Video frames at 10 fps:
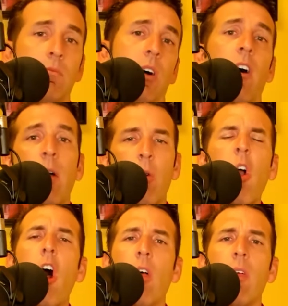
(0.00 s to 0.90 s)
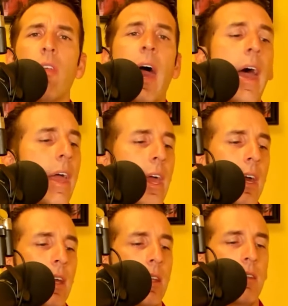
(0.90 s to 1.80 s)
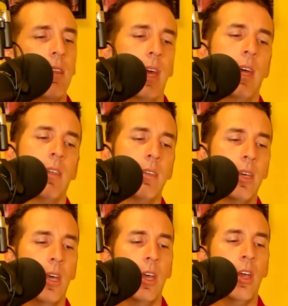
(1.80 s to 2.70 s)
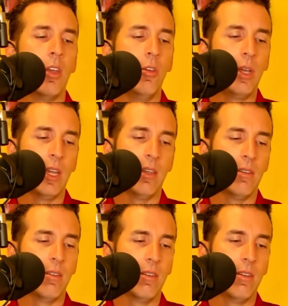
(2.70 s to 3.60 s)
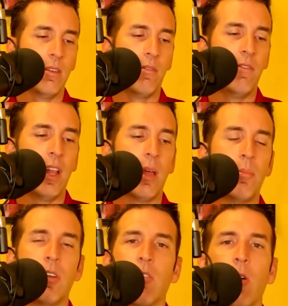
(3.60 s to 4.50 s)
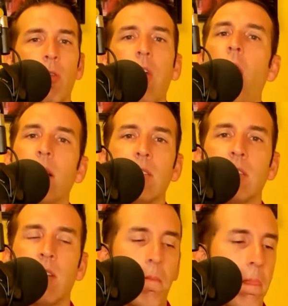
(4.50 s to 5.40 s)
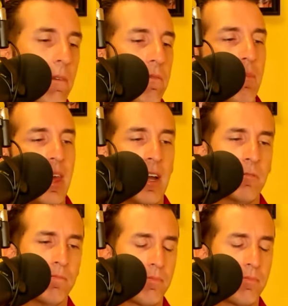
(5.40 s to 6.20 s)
All right, we'll call it that, and you can develop your own thoughts from there.